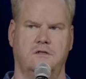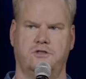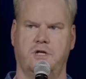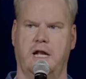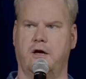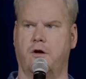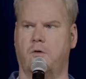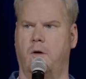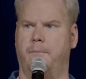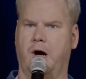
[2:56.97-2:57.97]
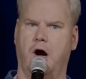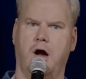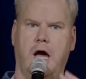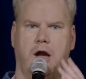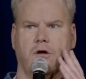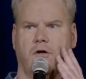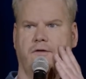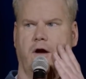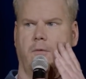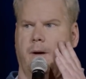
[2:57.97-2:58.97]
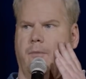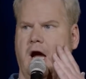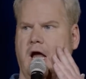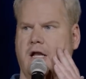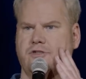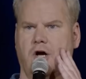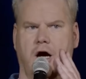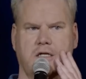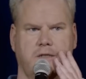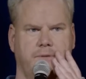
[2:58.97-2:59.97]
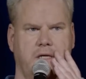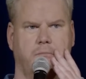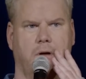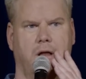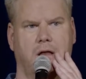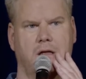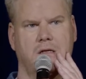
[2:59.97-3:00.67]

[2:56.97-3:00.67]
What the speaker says: Should I go to a bar? I don't know if I remember how to talk to people.